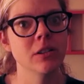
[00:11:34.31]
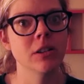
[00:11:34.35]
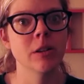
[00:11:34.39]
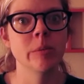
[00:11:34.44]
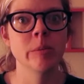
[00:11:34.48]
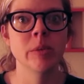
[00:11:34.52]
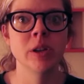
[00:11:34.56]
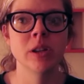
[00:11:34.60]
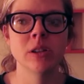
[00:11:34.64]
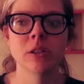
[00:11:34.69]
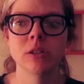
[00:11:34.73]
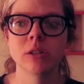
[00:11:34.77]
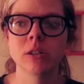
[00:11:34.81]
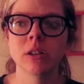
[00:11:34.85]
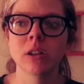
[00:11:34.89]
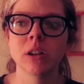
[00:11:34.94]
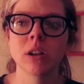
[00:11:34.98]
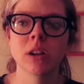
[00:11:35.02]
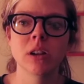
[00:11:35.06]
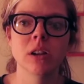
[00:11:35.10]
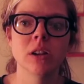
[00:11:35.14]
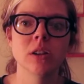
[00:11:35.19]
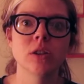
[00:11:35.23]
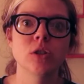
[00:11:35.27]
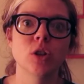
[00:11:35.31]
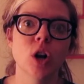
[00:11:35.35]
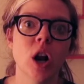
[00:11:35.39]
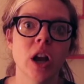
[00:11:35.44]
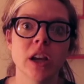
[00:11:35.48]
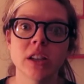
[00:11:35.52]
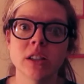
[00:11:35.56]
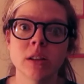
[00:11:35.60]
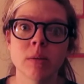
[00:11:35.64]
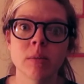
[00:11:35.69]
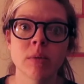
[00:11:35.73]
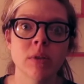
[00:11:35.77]
Let me
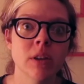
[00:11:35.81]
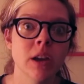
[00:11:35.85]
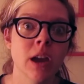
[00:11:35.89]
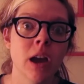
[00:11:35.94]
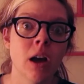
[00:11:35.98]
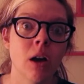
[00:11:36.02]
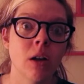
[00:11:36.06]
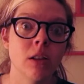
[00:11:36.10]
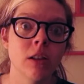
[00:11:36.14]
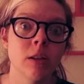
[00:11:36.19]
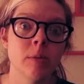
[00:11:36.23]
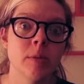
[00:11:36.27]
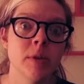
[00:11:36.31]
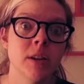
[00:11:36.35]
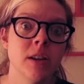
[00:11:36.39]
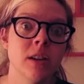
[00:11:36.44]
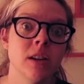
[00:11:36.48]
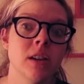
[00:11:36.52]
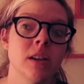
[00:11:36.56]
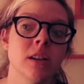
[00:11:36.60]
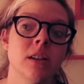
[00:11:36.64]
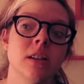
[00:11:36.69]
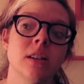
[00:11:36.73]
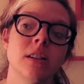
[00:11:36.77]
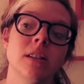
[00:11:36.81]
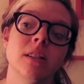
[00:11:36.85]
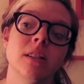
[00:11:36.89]
try something out. Let me.